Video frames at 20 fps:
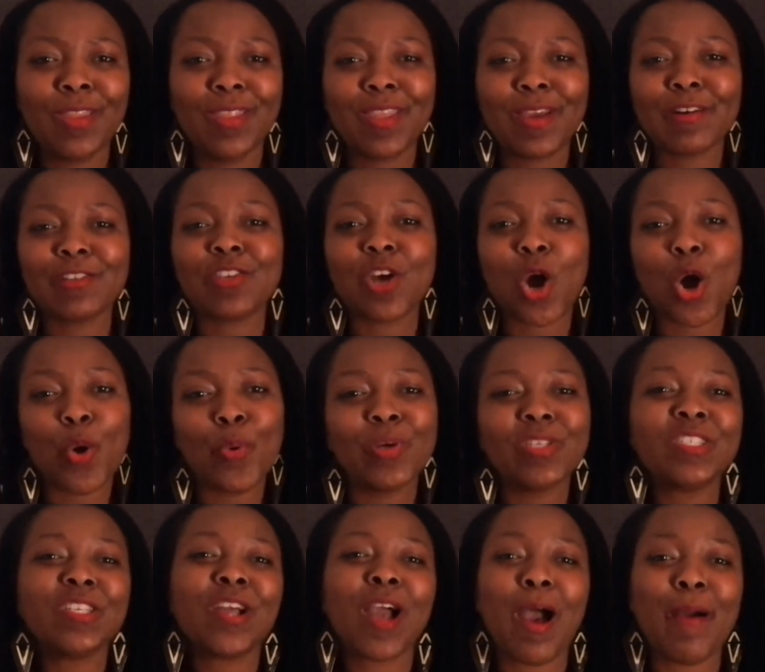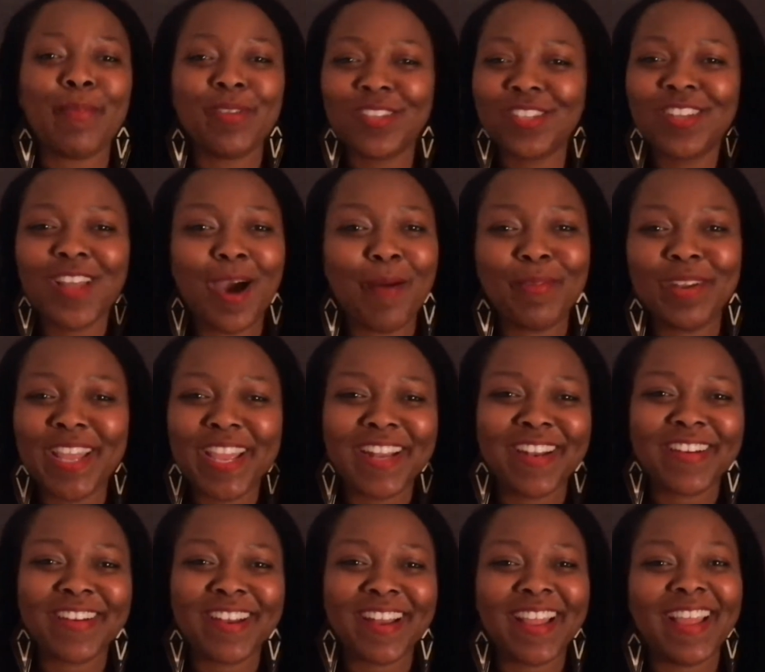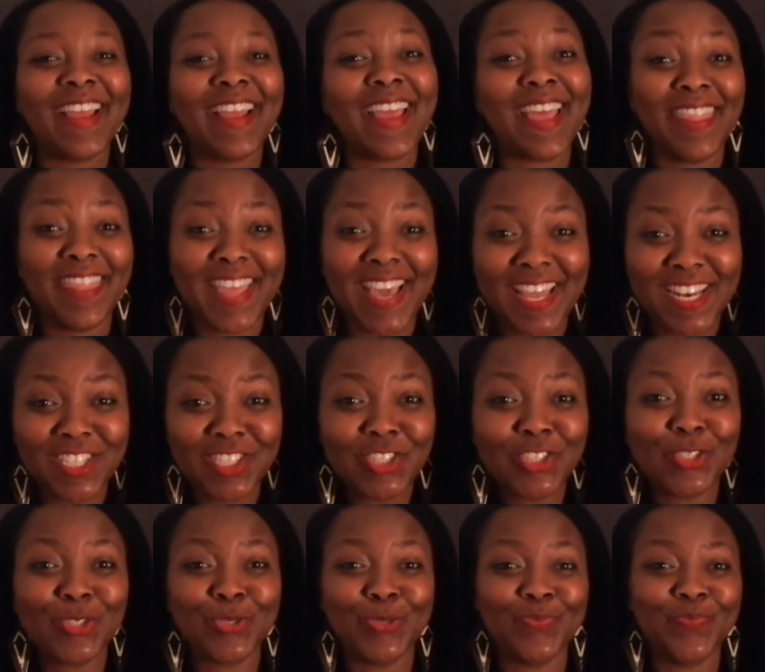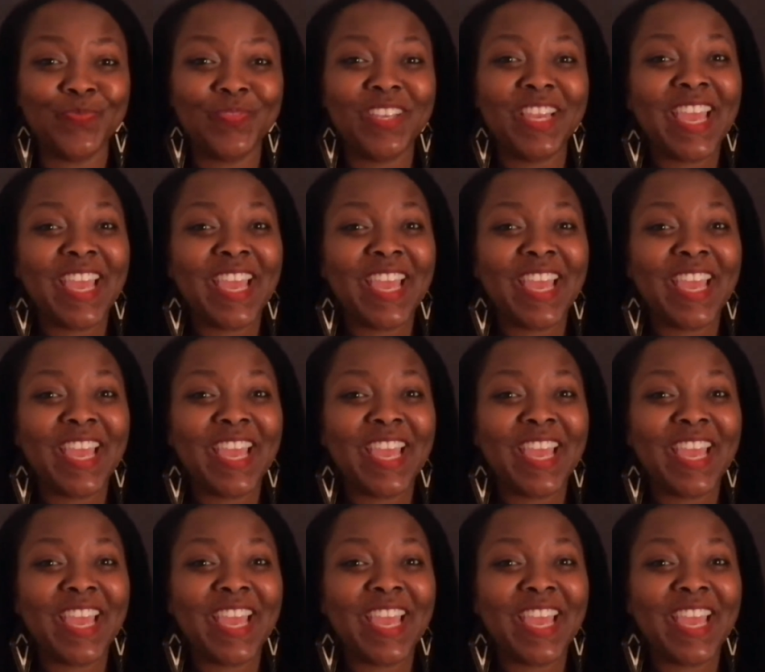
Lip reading: there's always a common denominator, and that is you.